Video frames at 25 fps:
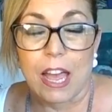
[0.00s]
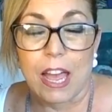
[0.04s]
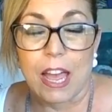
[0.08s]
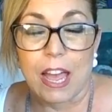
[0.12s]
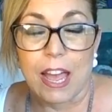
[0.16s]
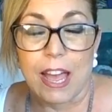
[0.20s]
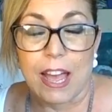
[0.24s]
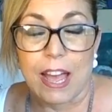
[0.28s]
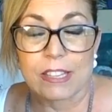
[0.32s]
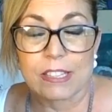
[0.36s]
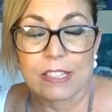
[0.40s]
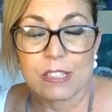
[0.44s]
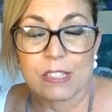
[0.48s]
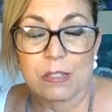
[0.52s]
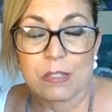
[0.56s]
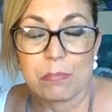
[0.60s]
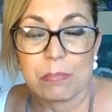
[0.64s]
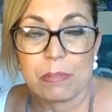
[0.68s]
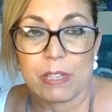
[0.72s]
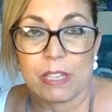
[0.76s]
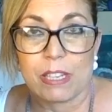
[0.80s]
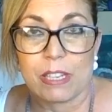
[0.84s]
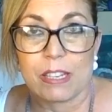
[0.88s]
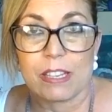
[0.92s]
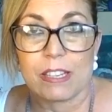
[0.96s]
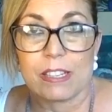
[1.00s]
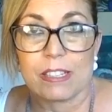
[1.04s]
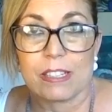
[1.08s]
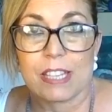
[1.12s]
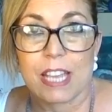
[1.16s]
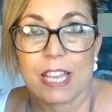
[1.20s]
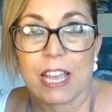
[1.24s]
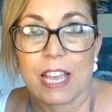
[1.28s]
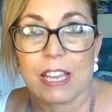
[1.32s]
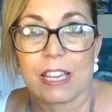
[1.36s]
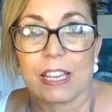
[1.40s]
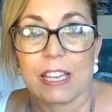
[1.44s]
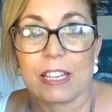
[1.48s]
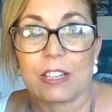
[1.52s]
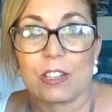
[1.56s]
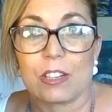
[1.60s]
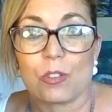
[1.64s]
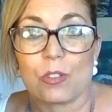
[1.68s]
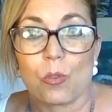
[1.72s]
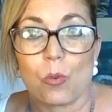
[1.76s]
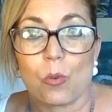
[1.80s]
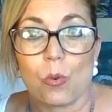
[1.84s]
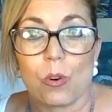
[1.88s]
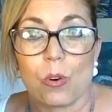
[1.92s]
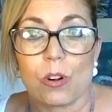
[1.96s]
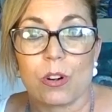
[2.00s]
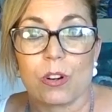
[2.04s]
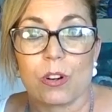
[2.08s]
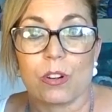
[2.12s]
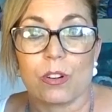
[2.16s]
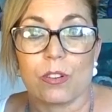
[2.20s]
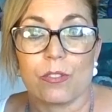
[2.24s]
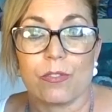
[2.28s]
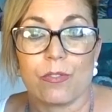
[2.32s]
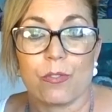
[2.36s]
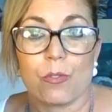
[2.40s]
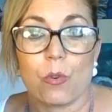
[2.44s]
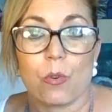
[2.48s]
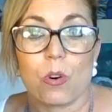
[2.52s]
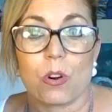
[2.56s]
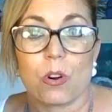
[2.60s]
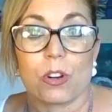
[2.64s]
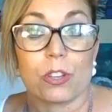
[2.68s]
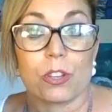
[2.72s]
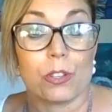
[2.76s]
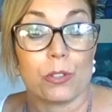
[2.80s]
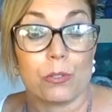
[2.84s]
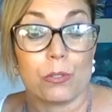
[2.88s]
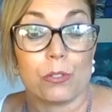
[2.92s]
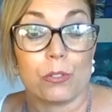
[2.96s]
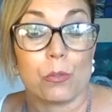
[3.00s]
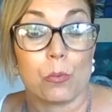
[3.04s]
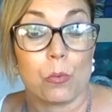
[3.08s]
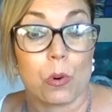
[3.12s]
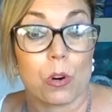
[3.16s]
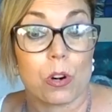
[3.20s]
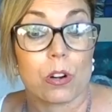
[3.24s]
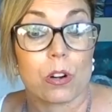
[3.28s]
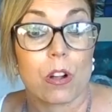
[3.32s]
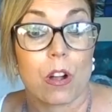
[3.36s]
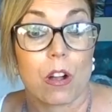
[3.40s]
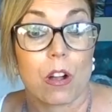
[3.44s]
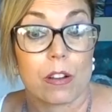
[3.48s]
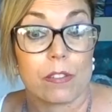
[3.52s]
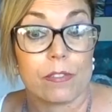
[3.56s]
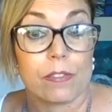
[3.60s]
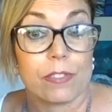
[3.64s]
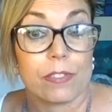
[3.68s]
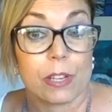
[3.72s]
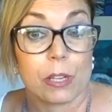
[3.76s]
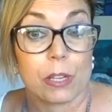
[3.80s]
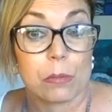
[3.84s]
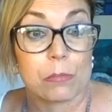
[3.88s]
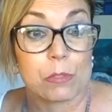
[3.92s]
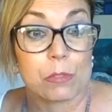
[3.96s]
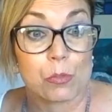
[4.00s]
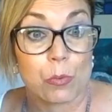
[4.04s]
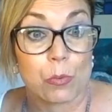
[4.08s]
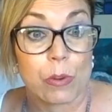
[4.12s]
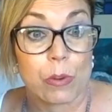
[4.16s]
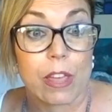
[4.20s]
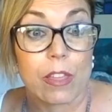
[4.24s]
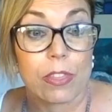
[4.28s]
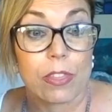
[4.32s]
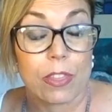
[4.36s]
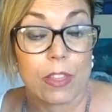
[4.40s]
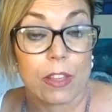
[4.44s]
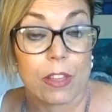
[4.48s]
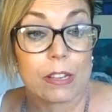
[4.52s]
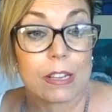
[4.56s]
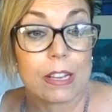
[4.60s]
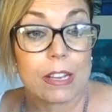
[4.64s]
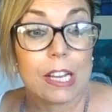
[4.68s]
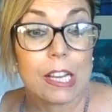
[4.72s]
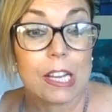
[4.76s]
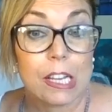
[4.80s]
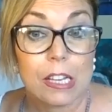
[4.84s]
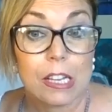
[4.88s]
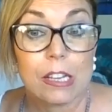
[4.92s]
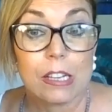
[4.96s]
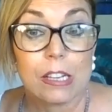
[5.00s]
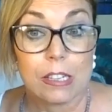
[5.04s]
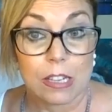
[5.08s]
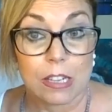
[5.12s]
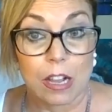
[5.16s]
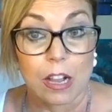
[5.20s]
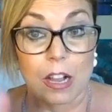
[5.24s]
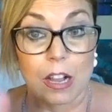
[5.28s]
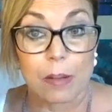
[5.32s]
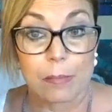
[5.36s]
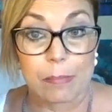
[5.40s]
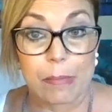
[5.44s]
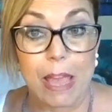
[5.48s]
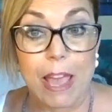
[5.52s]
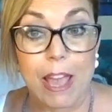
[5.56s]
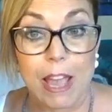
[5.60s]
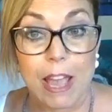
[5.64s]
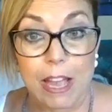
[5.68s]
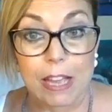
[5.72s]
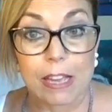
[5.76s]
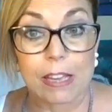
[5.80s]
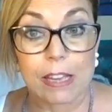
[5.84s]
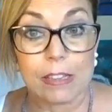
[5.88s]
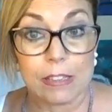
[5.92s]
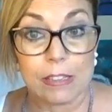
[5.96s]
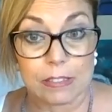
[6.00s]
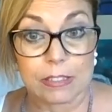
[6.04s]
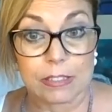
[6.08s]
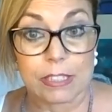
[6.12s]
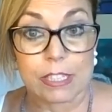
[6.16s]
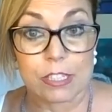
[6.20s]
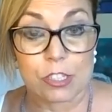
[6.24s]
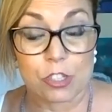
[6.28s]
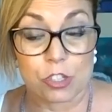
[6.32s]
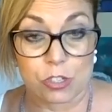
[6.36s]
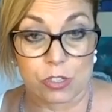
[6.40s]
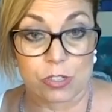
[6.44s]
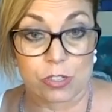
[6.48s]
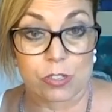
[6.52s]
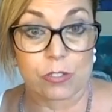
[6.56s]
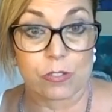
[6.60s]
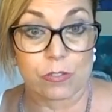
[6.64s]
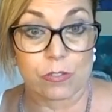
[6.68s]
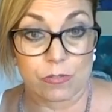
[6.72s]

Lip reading: Has to be taken in order for you to work on films with A-lister.